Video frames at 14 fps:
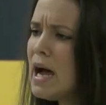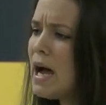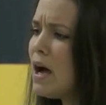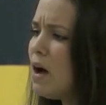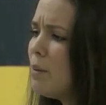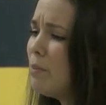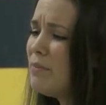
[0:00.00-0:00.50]

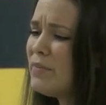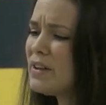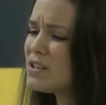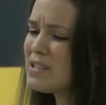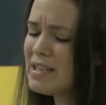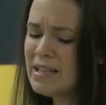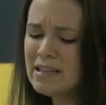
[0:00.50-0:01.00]
Um,
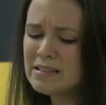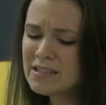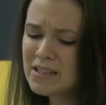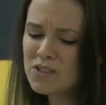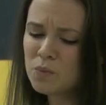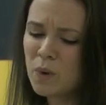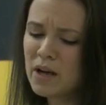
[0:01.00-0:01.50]
there's the
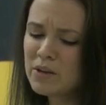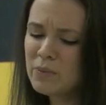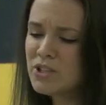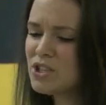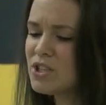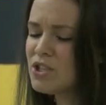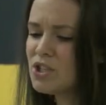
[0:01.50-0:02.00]
easiest one,
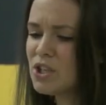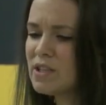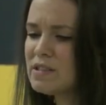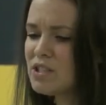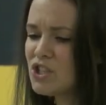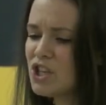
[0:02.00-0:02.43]
which is just